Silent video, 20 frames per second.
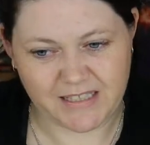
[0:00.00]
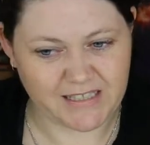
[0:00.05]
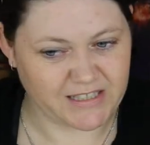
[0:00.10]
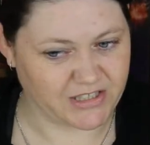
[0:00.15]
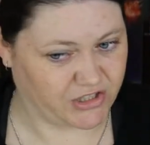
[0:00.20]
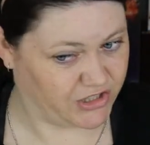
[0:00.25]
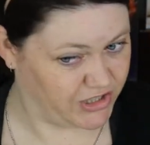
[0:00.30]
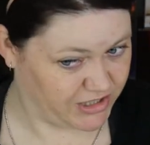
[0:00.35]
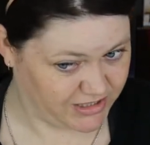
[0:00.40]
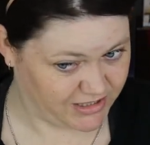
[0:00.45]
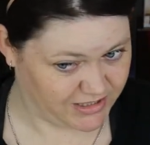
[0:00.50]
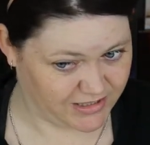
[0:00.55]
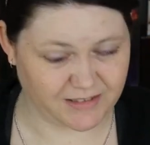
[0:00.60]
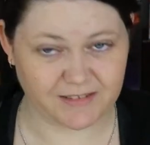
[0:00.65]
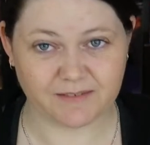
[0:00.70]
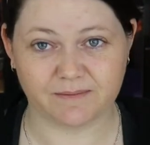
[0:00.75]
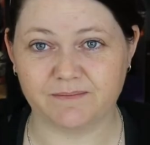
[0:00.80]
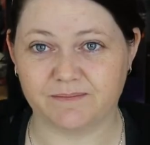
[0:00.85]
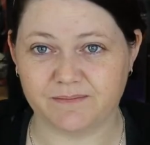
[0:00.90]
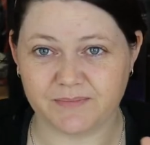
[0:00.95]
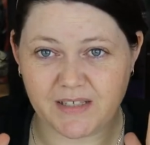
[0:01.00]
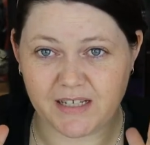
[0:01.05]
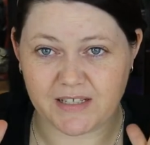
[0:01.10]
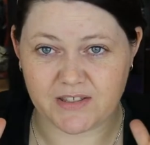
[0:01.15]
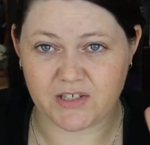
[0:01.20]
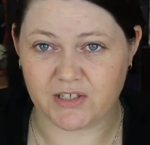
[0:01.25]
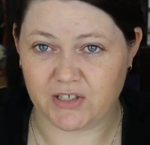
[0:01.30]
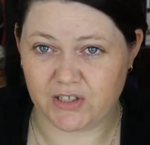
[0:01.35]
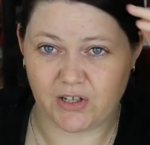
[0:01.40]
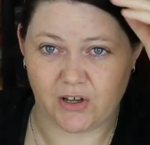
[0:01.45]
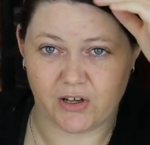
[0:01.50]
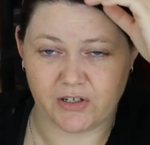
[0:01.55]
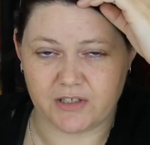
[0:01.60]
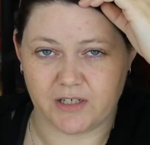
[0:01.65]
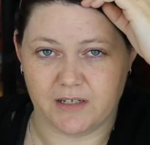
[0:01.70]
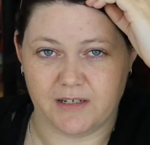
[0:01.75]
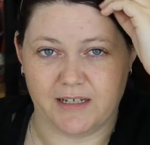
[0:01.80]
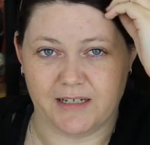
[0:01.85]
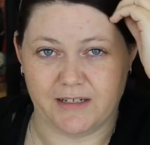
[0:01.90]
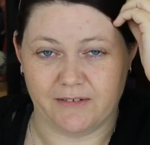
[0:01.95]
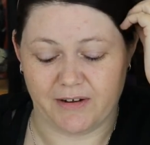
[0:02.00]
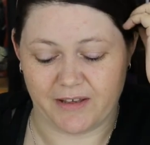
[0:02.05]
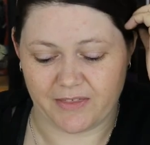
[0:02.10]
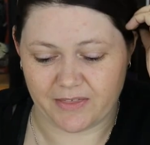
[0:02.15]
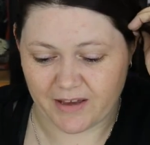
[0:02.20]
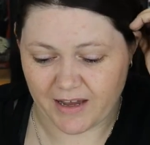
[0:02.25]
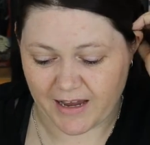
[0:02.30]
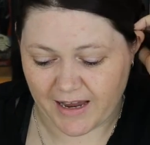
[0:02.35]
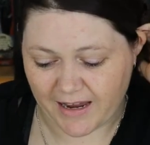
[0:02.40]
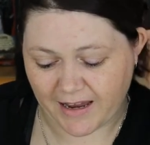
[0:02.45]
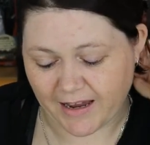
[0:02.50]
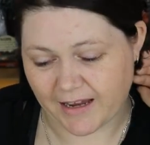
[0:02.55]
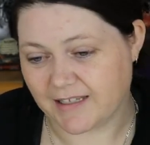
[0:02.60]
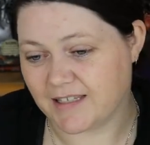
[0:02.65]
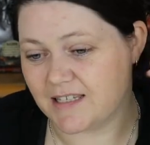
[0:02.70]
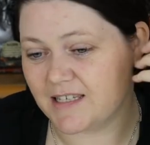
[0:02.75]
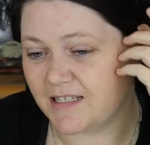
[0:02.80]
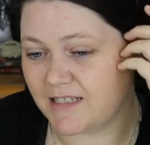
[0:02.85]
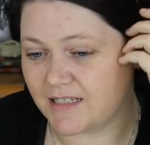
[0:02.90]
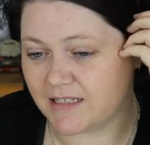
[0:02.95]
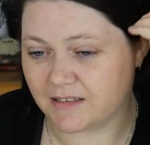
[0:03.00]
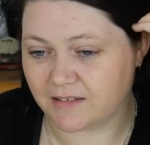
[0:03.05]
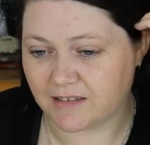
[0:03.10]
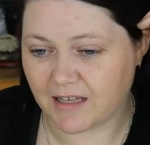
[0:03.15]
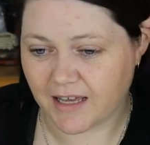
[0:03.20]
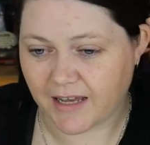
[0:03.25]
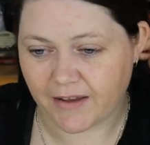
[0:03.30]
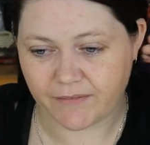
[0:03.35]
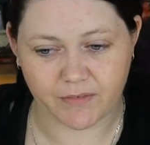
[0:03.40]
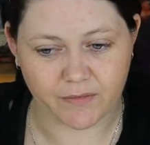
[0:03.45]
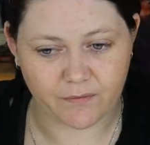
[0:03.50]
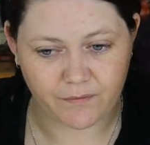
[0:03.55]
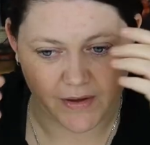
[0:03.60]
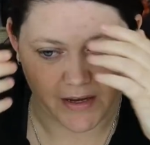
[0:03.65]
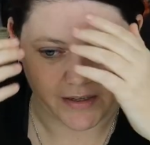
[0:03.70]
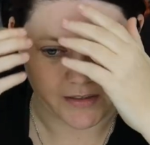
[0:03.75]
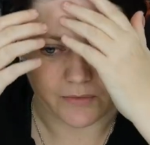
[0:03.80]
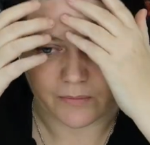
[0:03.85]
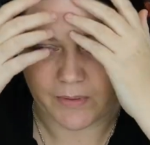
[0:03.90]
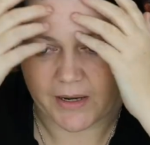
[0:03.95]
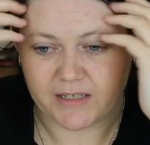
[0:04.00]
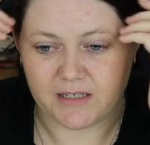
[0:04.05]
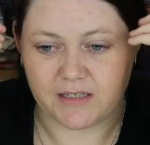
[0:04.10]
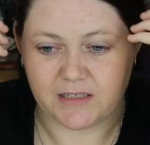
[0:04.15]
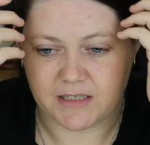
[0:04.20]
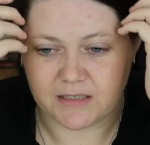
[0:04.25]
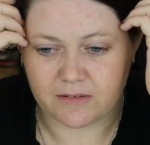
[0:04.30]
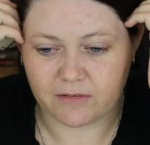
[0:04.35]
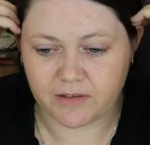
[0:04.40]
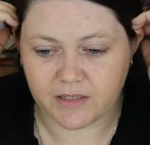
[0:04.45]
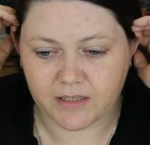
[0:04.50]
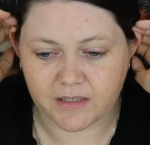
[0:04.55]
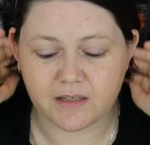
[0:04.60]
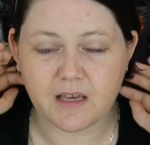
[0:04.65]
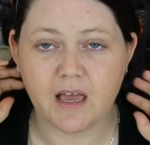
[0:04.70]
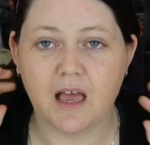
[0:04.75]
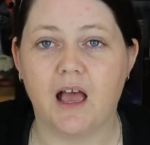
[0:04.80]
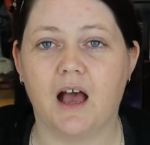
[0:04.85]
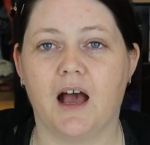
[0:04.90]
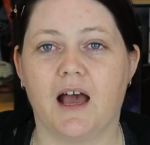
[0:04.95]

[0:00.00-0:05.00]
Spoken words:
It's just, it's a lot to deal with. I still haven't found a way to deal with this.